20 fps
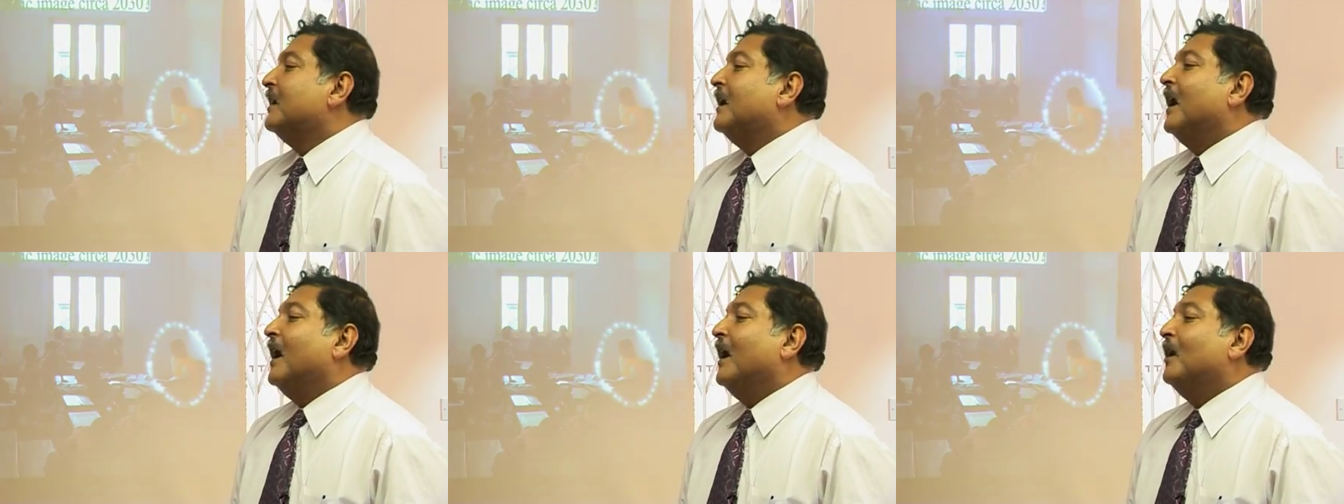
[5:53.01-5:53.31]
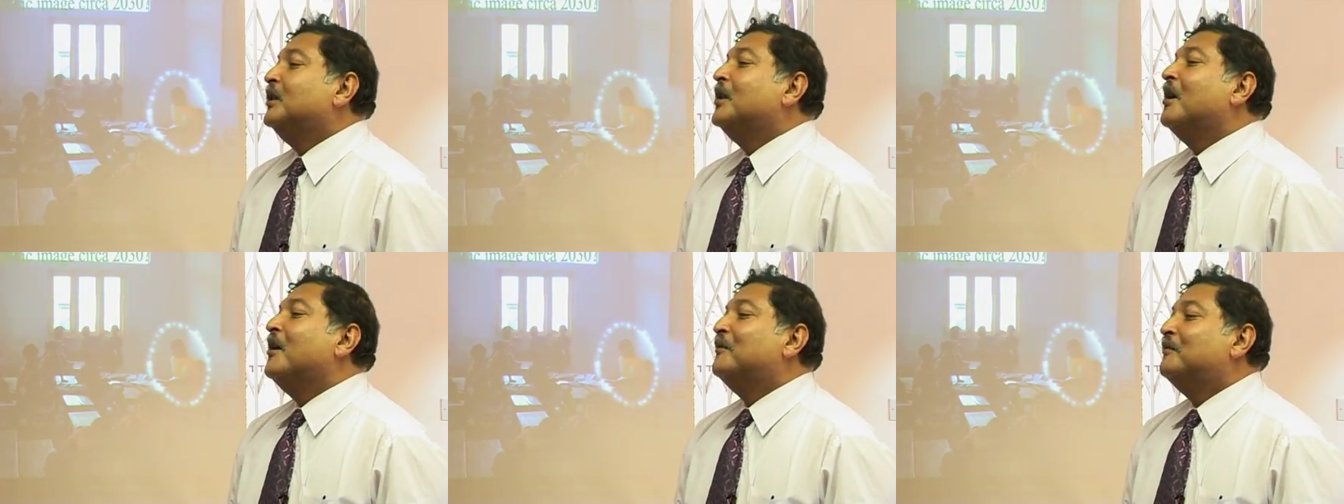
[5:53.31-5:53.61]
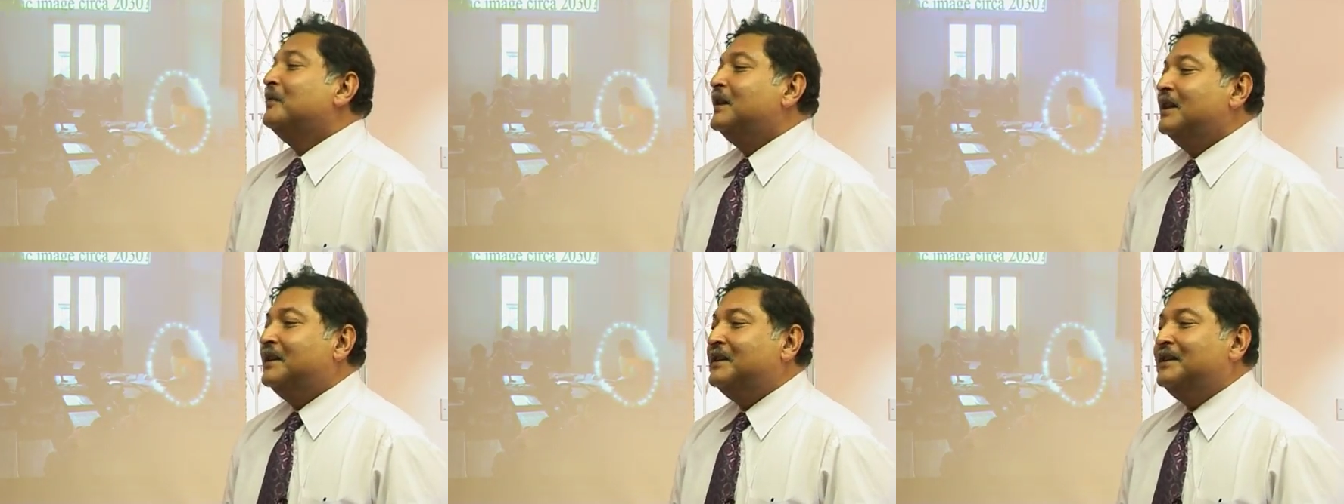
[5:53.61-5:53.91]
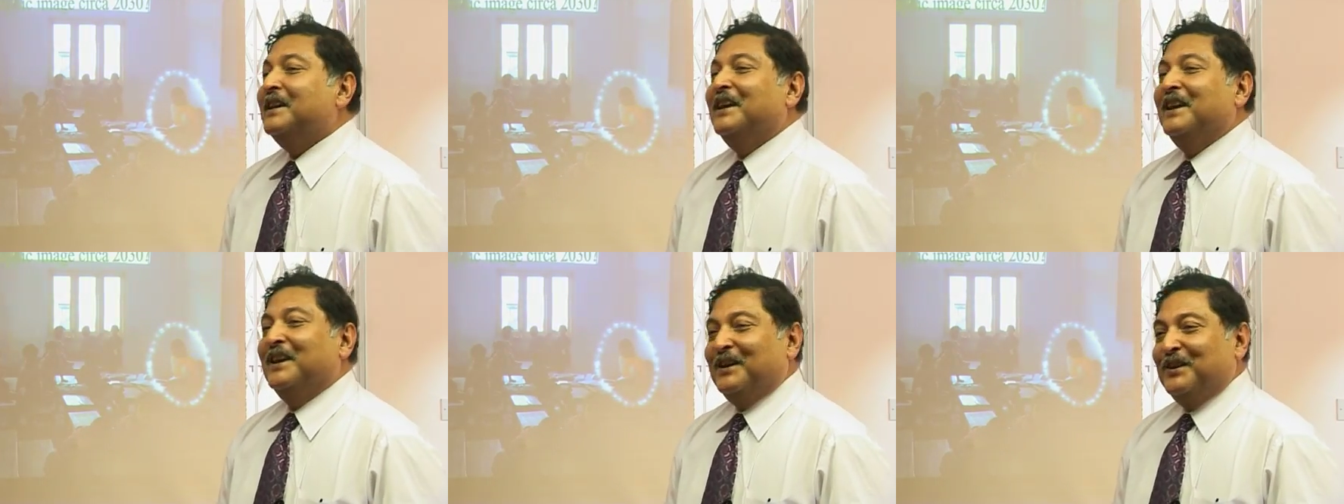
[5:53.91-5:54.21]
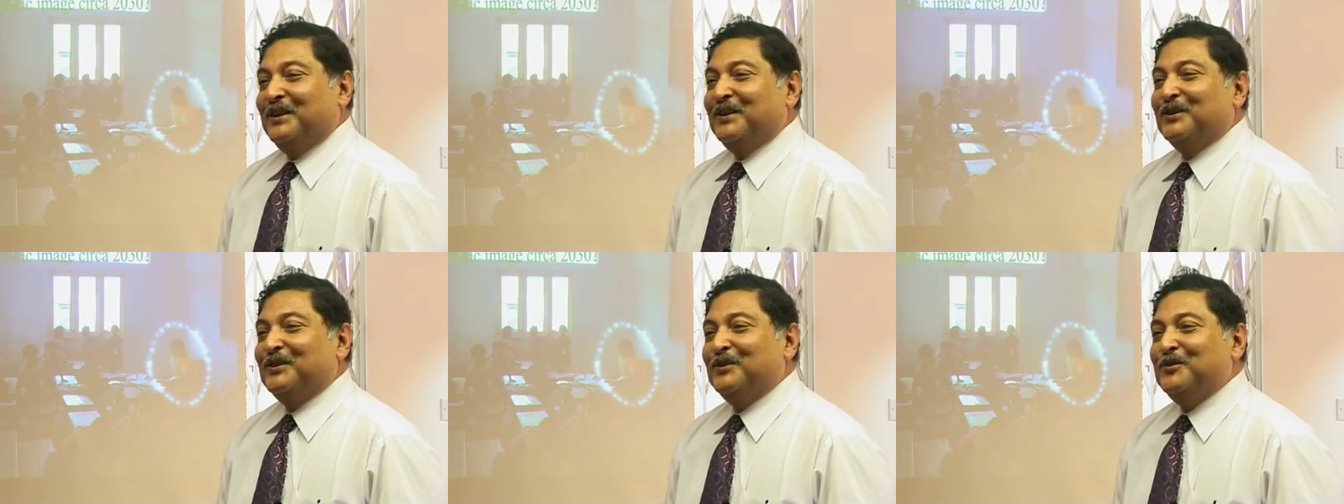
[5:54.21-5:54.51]
How long will it take
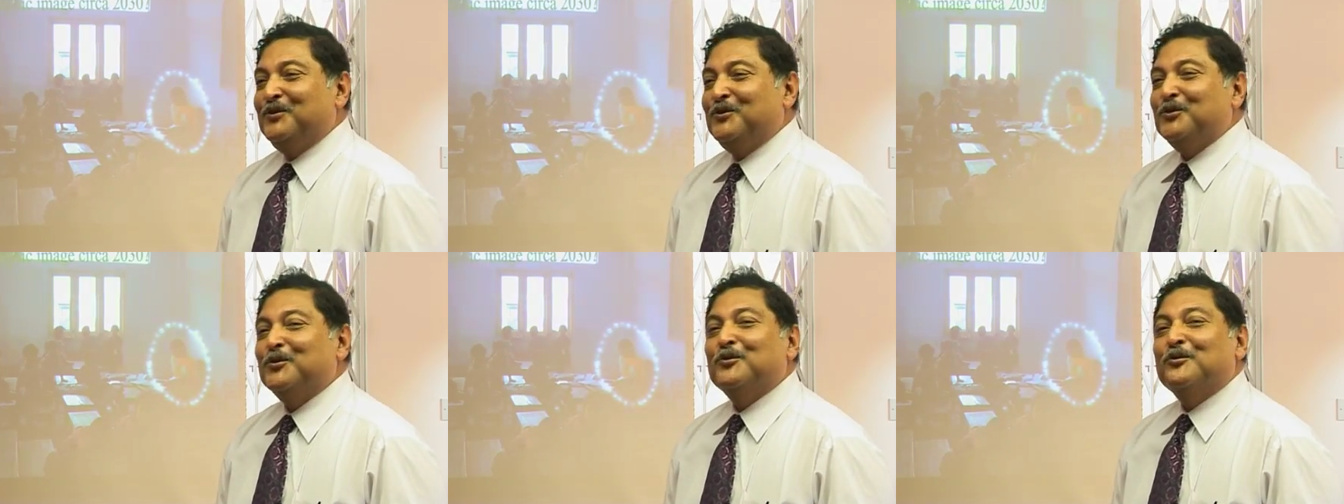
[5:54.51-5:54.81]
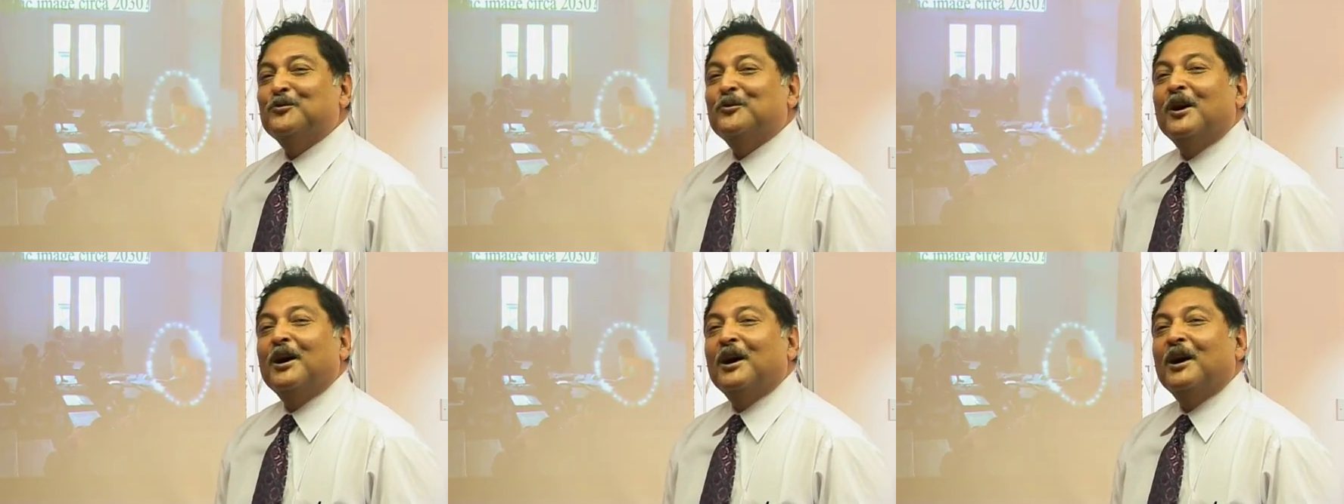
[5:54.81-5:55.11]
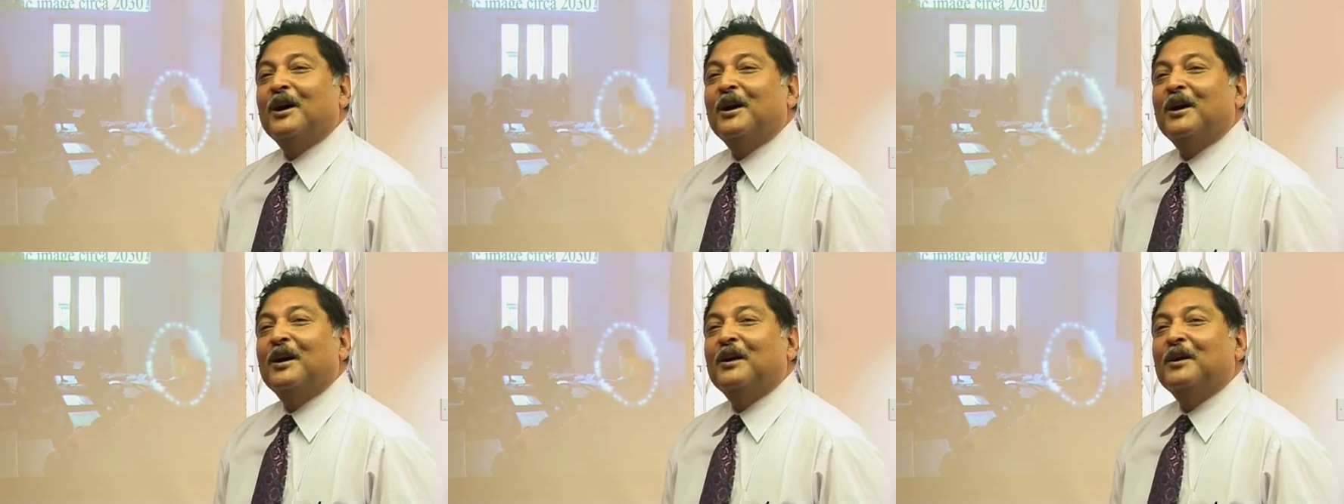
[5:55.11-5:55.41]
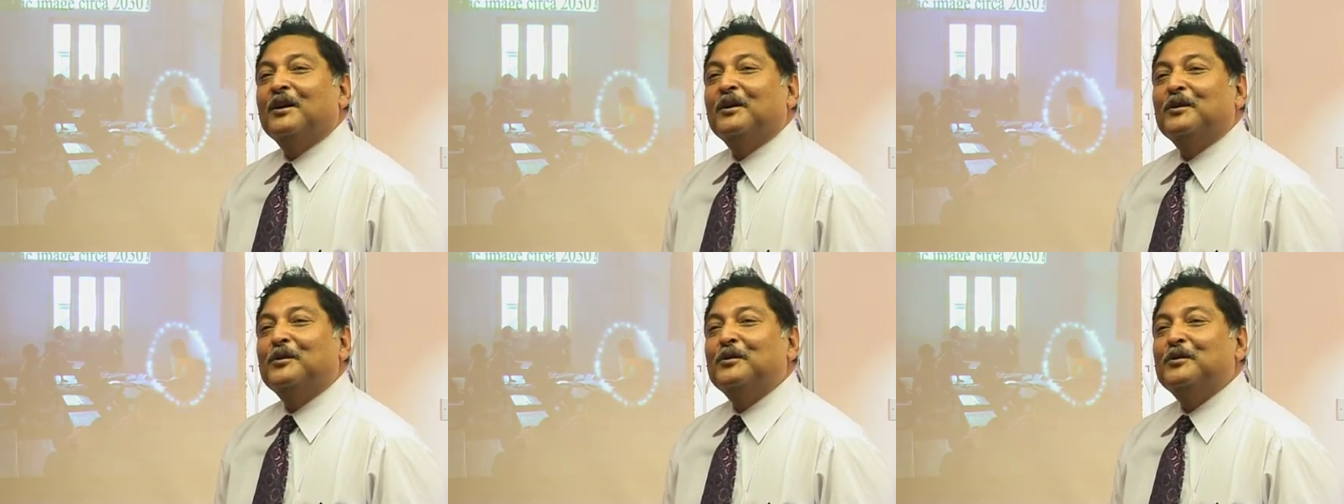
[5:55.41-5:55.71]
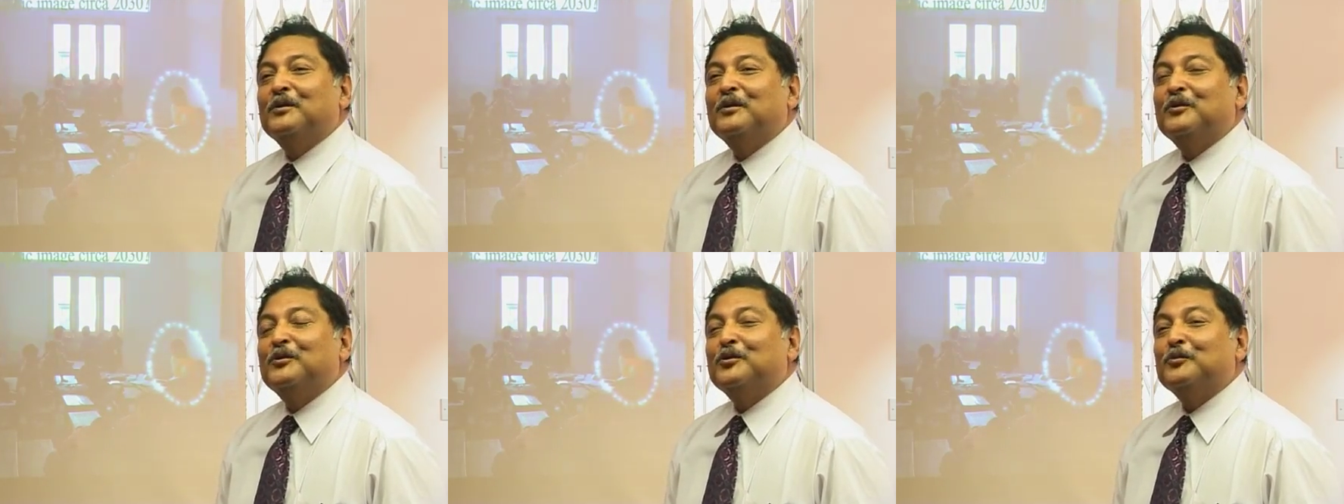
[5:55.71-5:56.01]
to
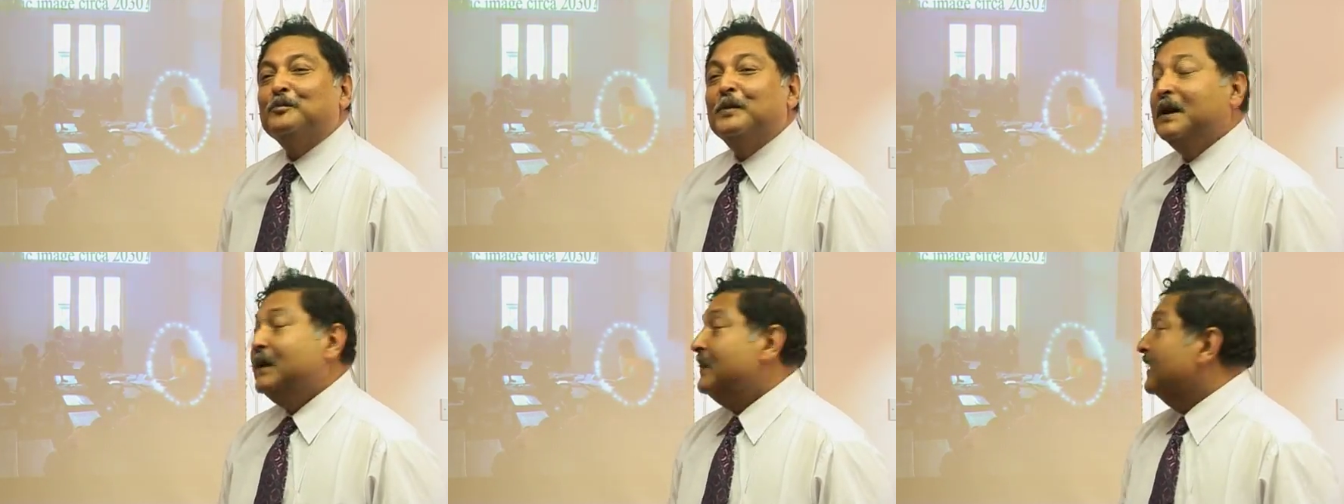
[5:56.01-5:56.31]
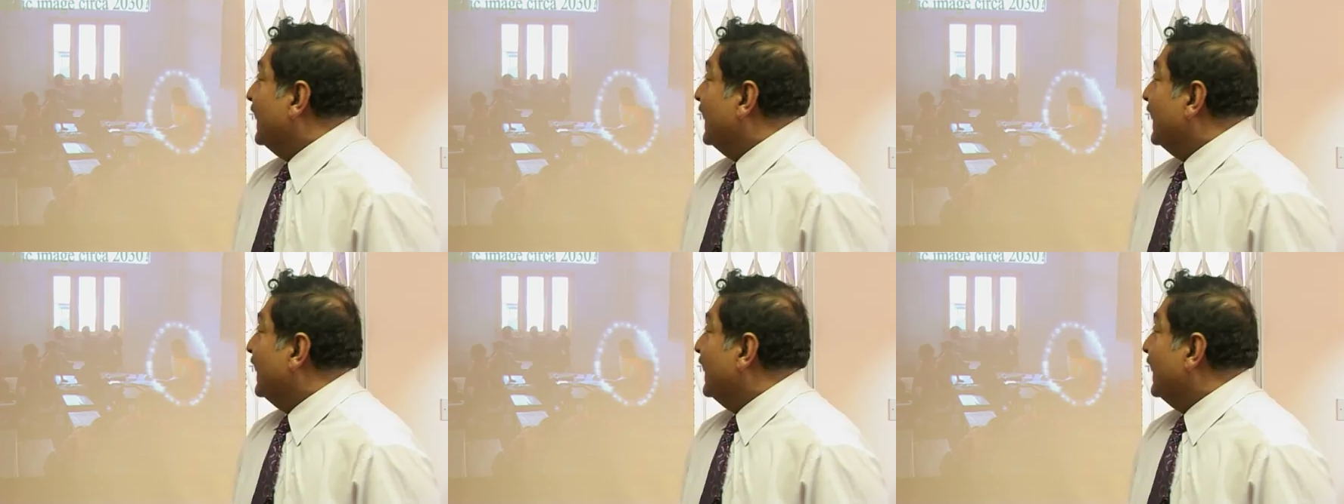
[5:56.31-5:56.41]
build